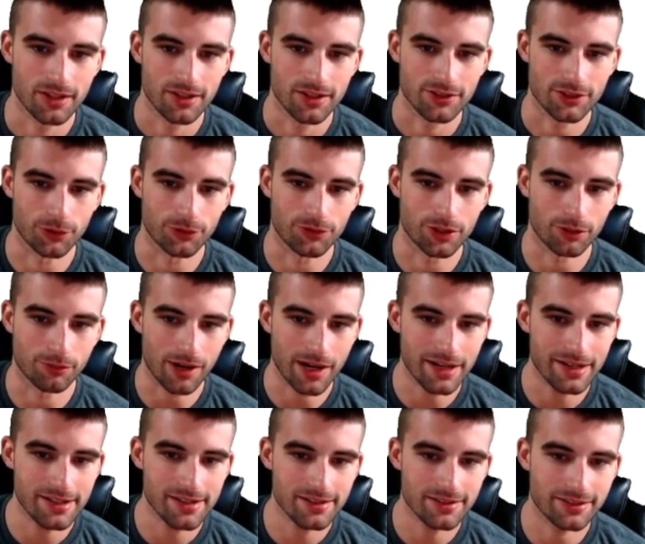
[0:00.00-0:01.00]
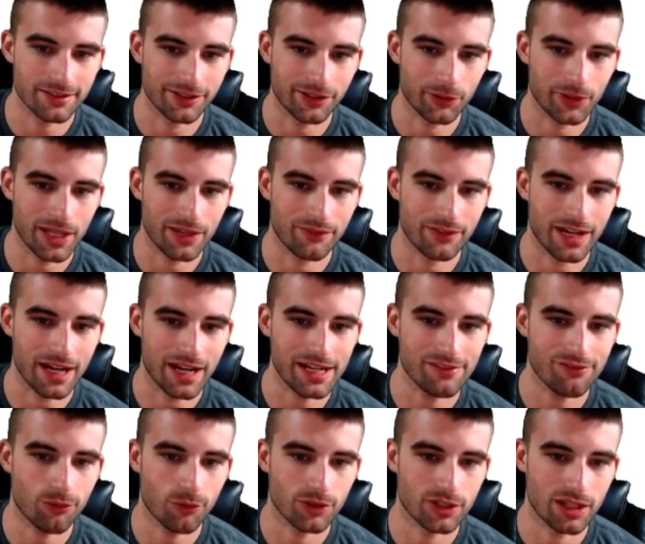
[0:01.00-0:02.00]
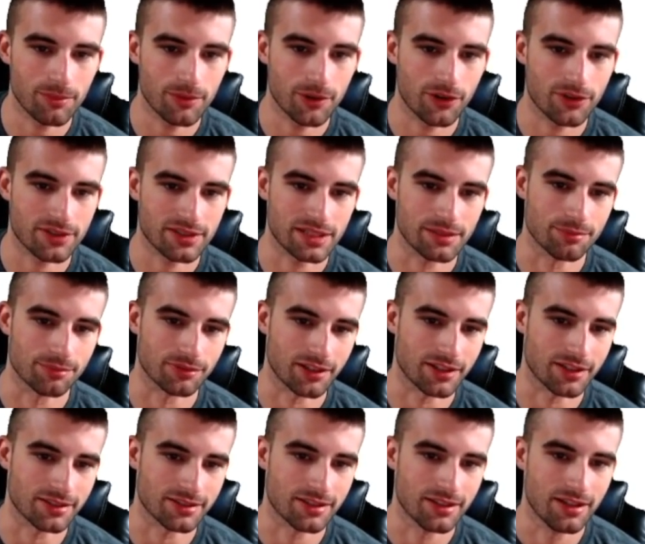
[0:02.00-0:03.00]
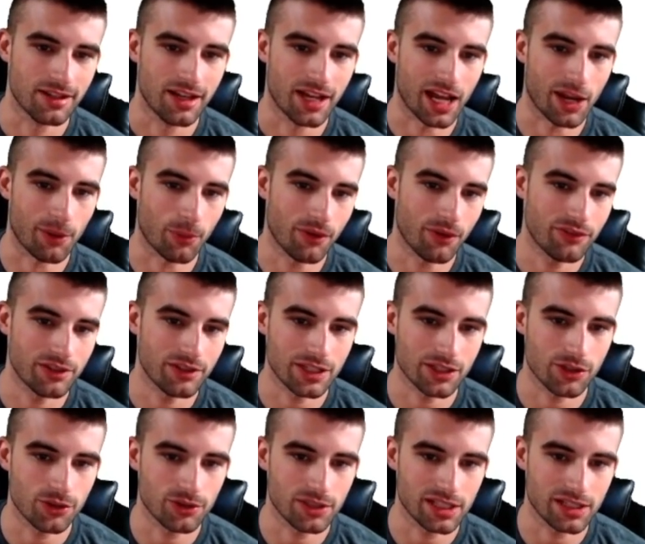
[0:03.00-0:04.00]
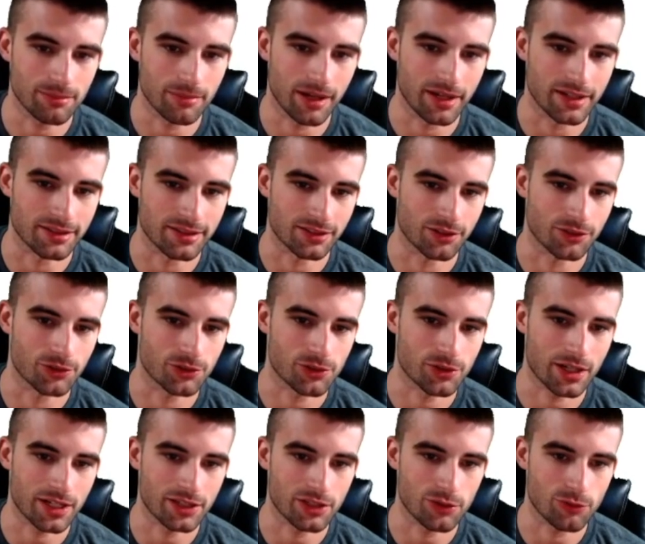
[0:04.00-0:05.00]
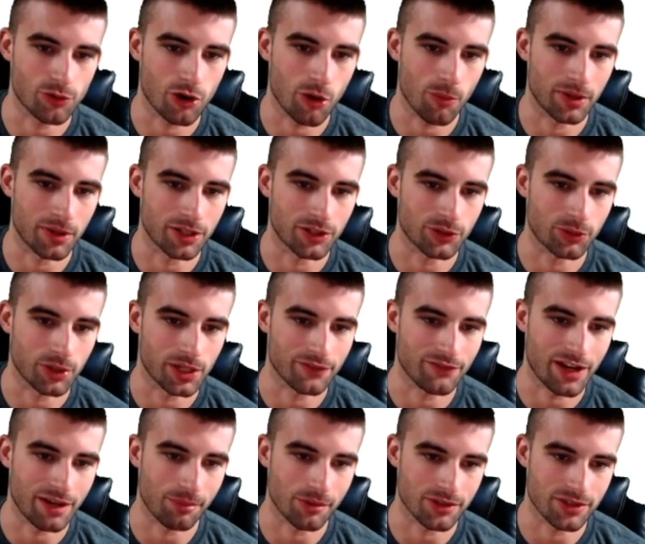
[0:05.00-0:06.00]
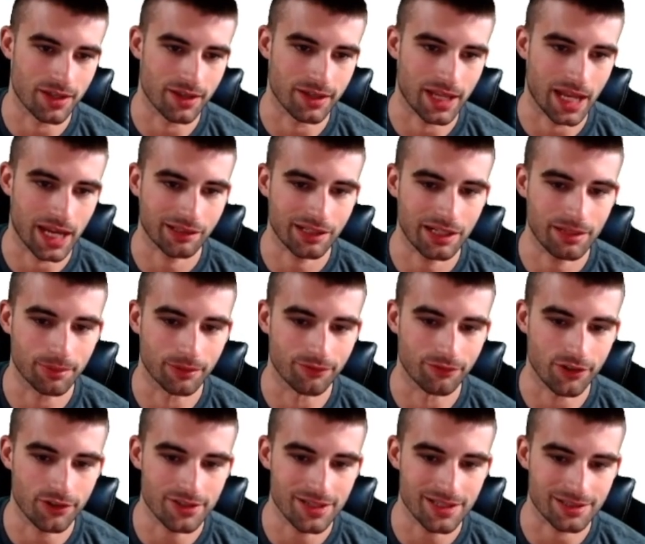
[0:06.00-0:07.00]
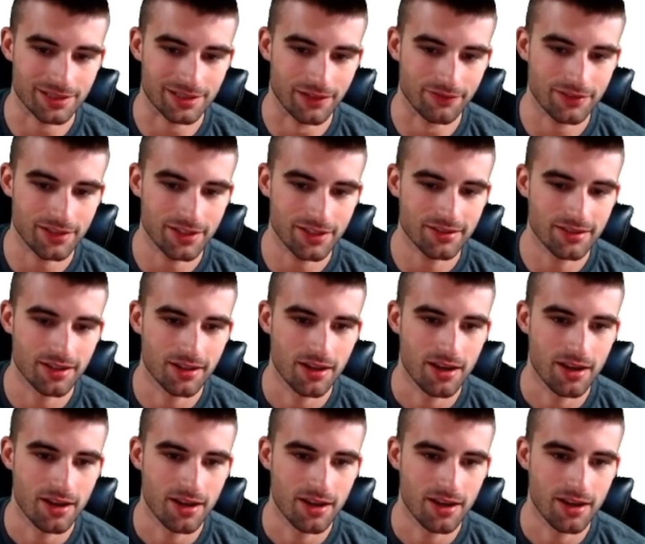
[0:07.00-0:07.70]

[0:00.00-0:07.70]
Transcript: So to righties, they only have an 84 WRC plus, a 152 team ISO, 292 WOBA, and a 25% K rate, but versus lefties,